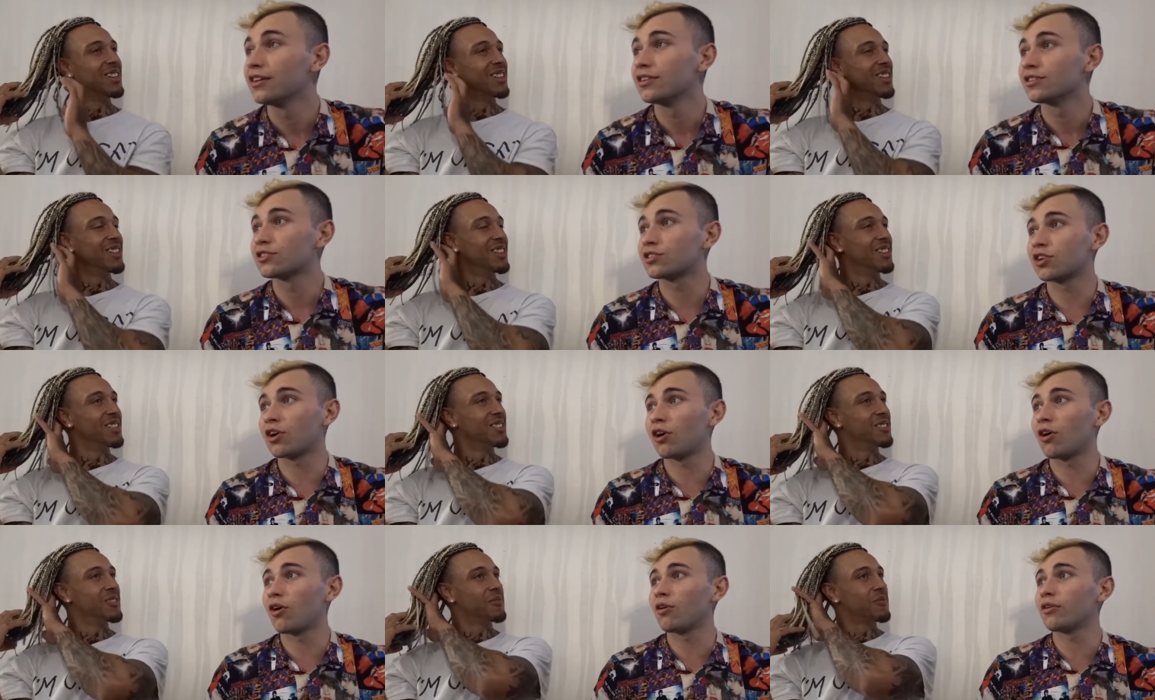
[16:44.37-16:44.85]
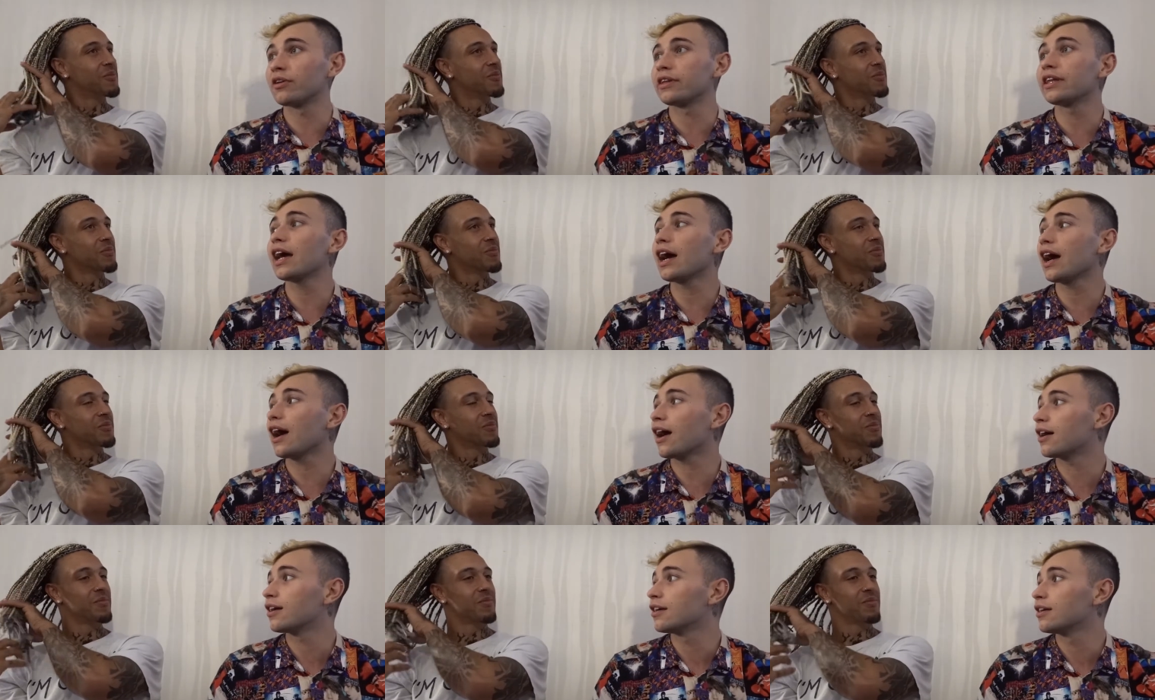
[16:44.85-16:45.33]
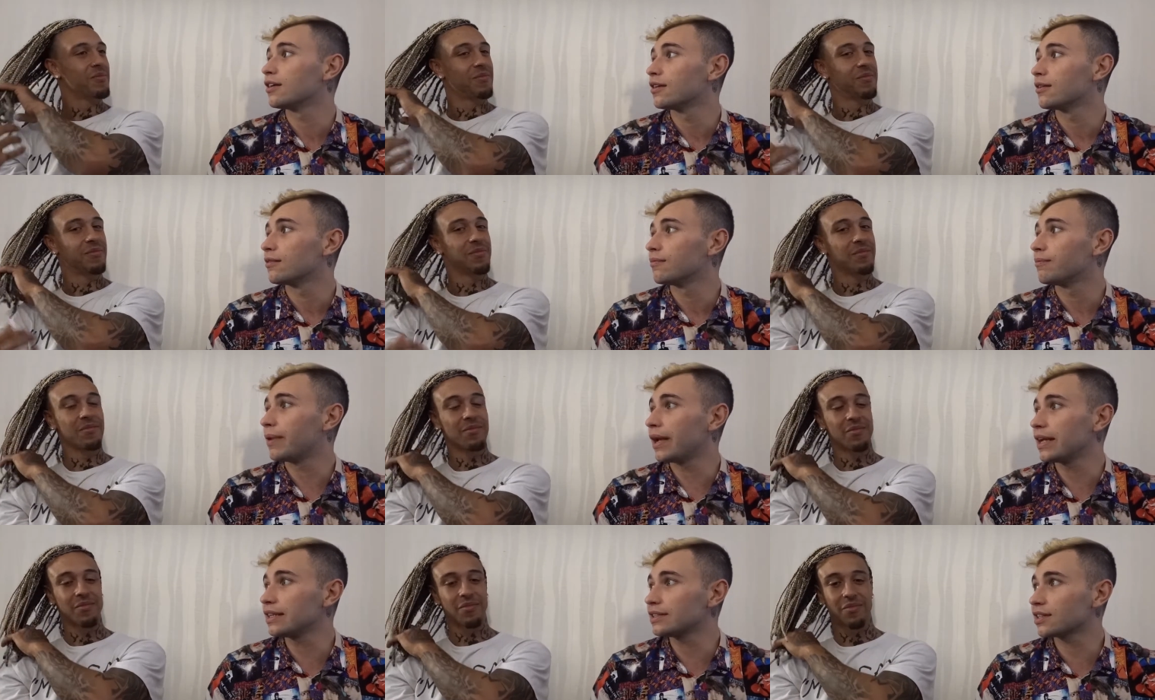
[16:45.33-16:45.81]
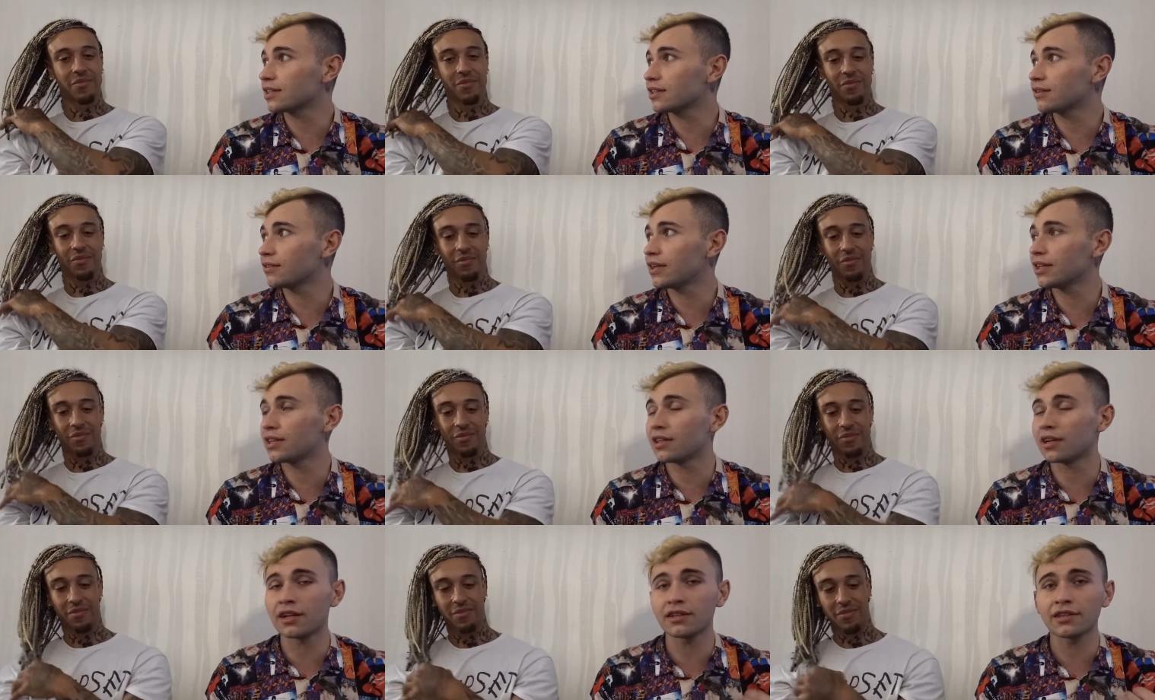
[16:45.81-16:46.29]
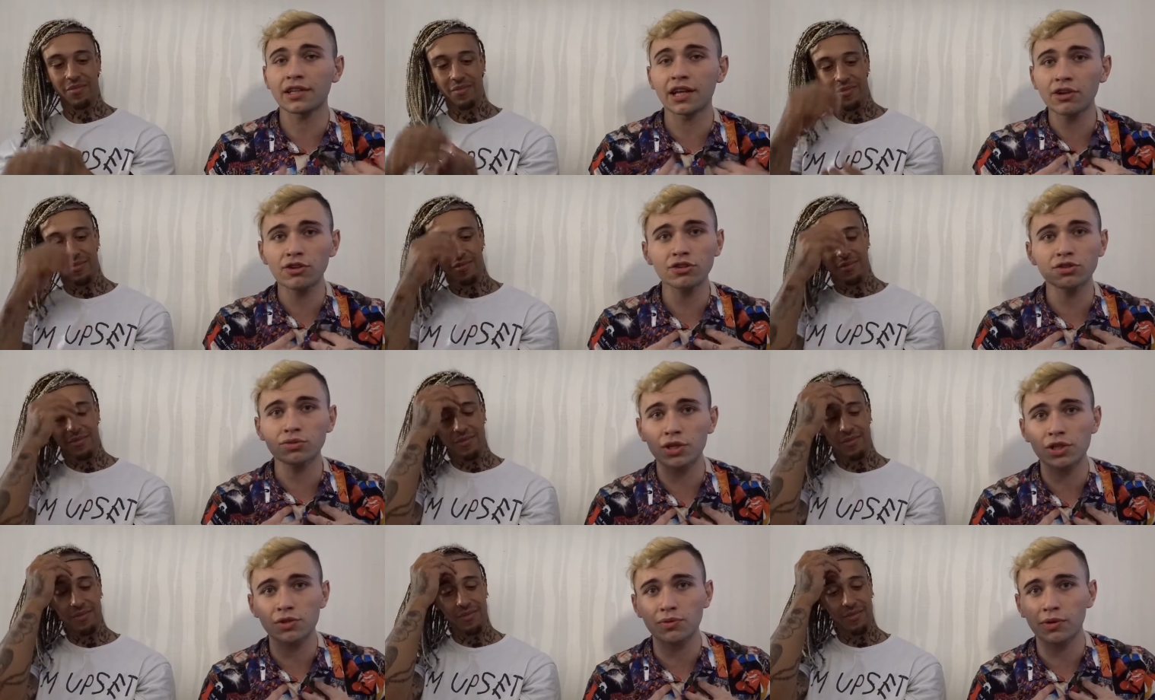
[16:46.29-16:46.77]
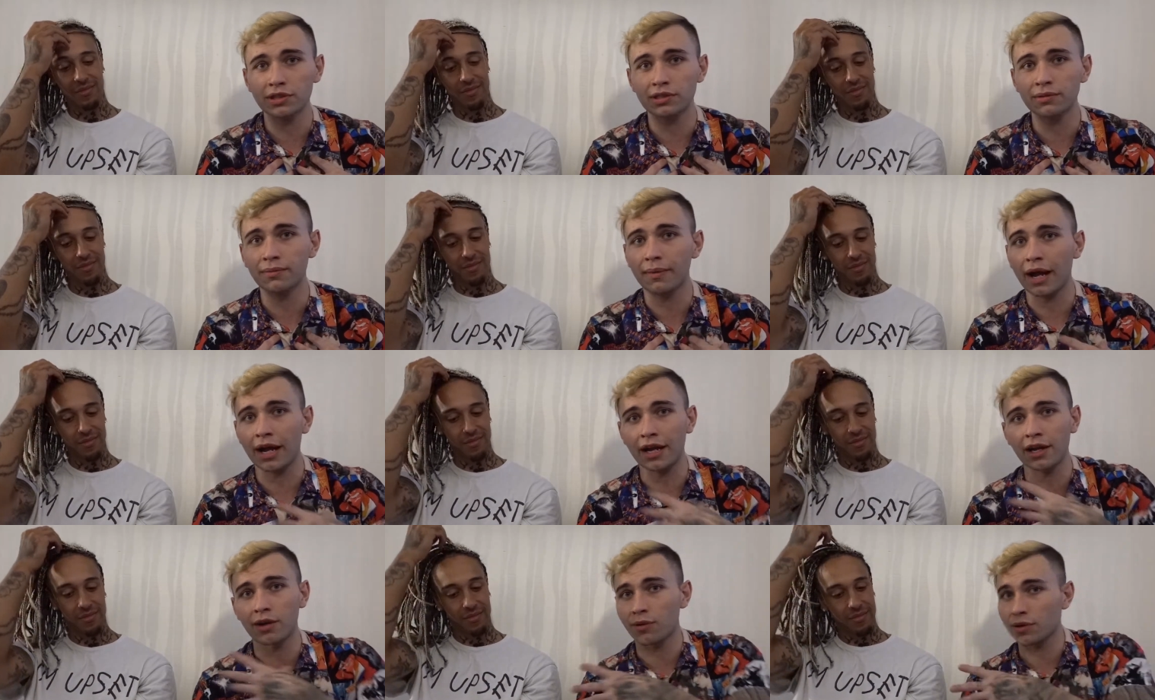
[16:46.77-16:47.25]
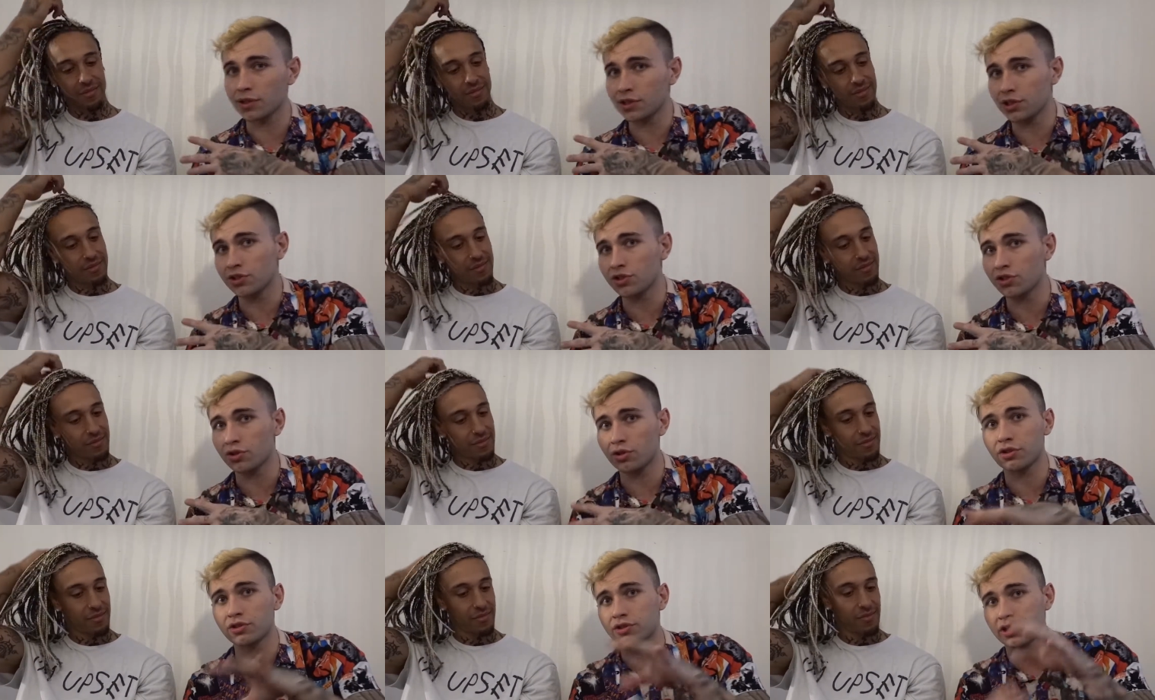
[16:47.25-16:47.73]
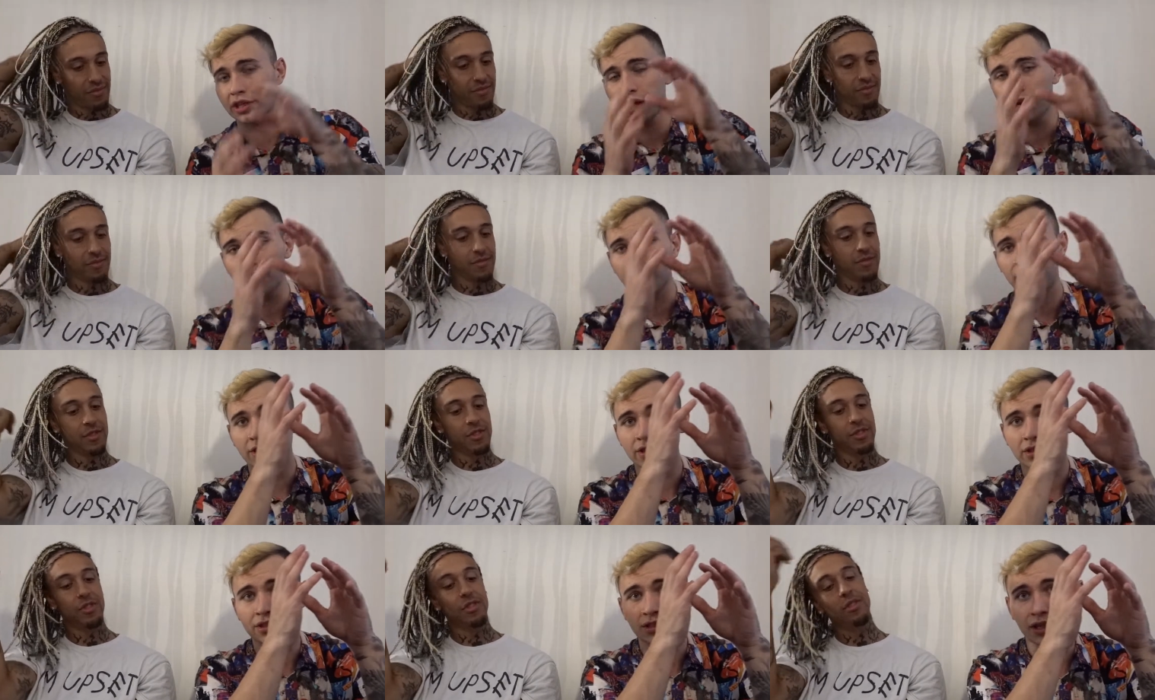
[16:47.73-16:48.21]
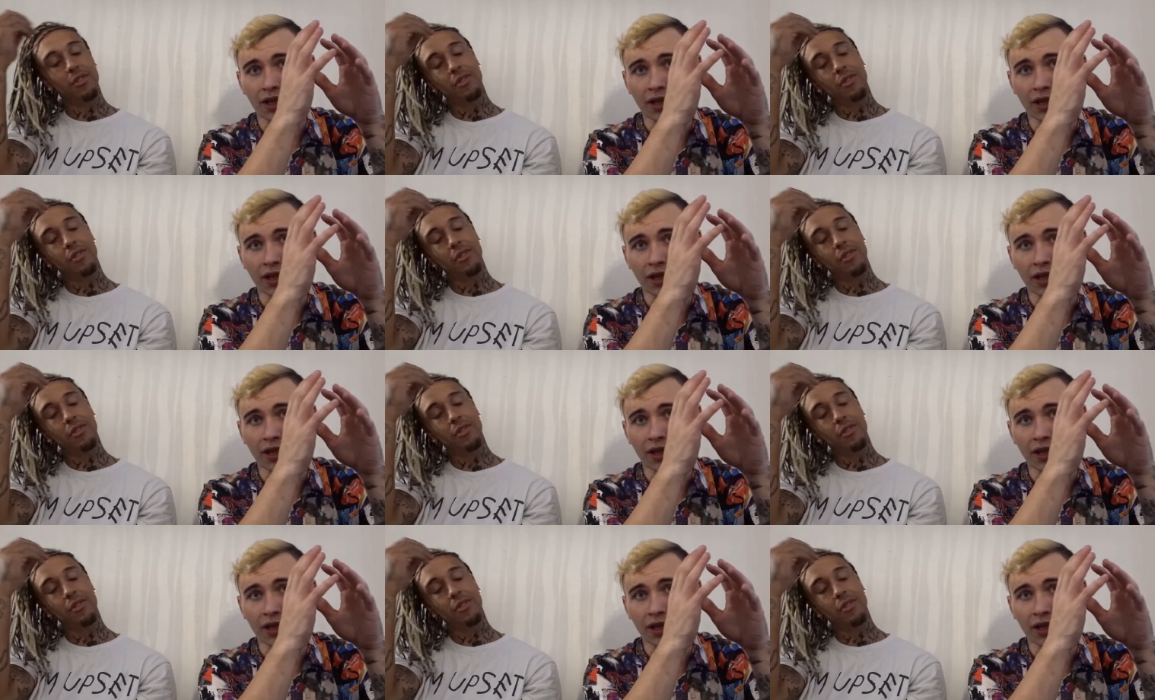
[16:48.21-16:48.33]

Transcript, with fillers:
Speaker 1: So yeah, basically the Nintendo Switch wasn't mine, it wasn't Junior's, it was